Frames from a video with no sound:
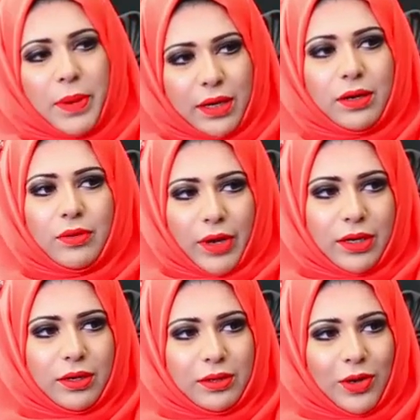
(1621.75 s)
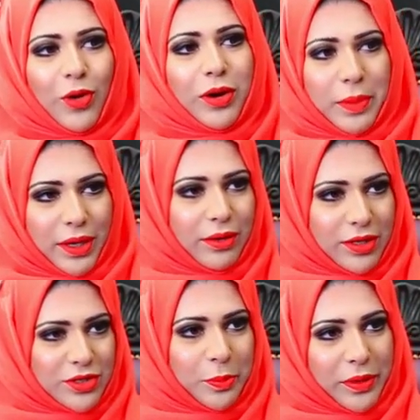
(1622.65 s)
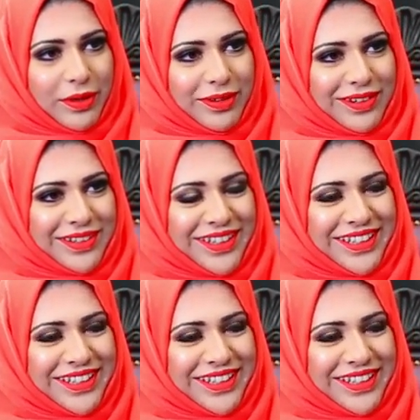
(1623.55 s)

a better rider or a better entrepreneur?